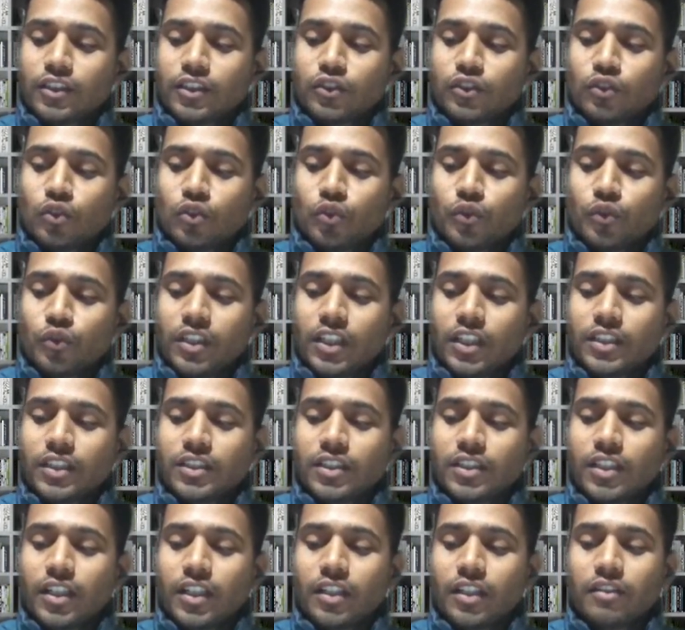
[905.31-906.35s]
So we can see
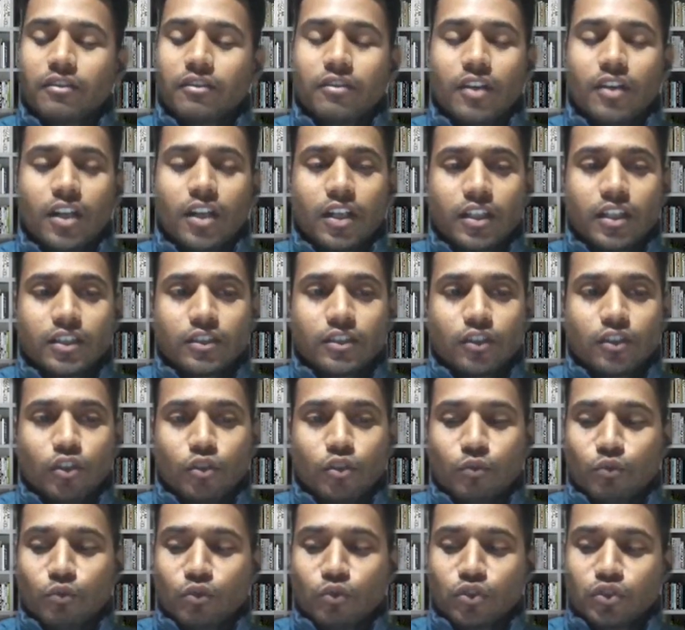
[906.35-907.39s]
that in Faraday's law
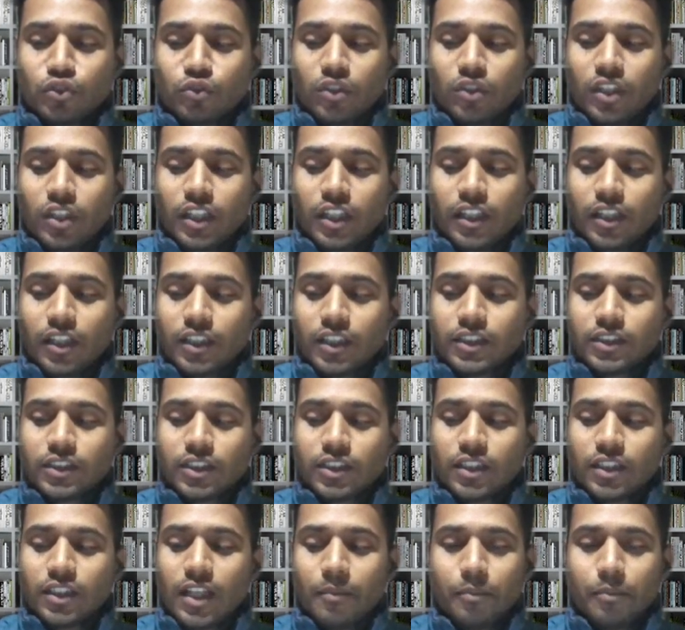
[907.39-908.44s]
mutual induction
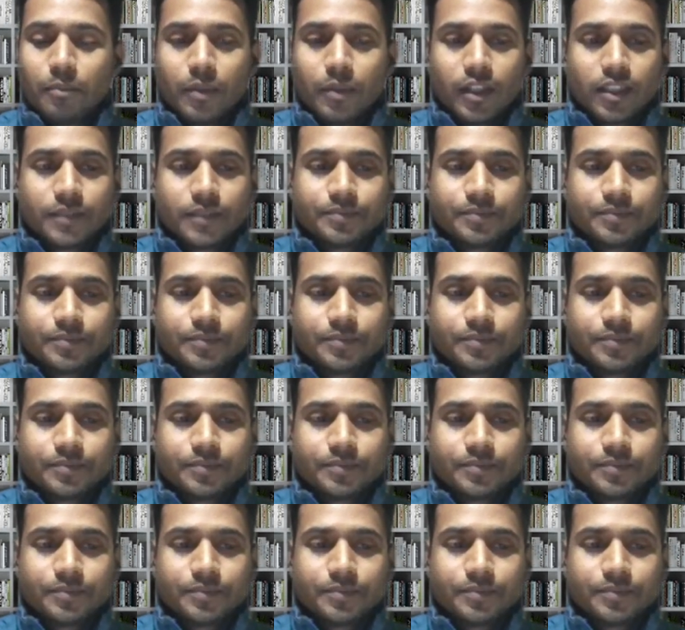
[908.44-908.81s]
happen.